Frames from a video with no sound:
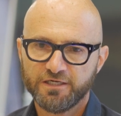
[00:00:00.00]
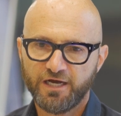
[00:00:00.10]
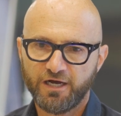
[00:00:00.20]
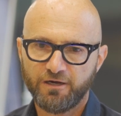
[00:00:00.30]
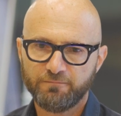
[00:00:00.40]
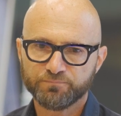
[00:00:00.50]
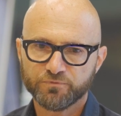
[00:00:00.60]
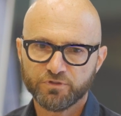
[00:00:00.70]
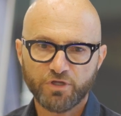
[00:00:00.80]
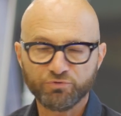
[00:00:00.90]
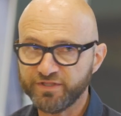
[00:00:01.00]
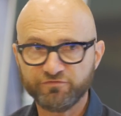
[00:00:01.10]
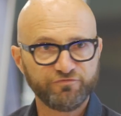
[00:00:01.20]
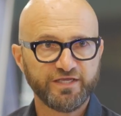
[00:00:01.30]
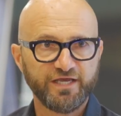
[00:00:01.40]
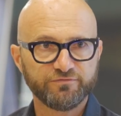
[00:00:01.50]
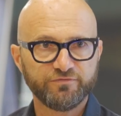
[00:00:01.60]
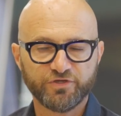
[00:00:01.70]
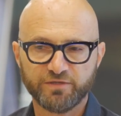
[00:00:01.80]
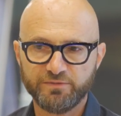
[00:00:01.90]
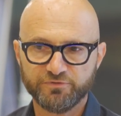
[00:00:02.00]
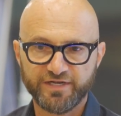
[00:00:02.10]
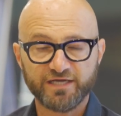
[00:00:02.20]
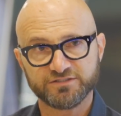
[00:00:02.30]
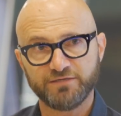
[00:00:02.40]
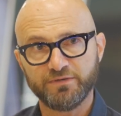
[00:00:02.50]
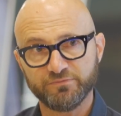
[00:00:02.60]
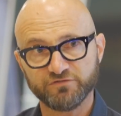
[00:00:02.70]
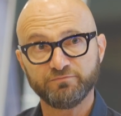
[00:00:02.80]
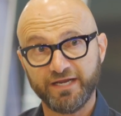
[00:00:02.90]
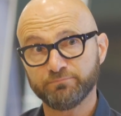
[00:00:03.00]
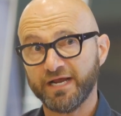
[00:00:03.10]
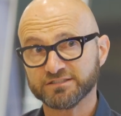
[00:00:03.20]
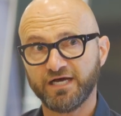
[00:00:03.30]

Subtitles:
I'll never forget the commitment that our team members have made back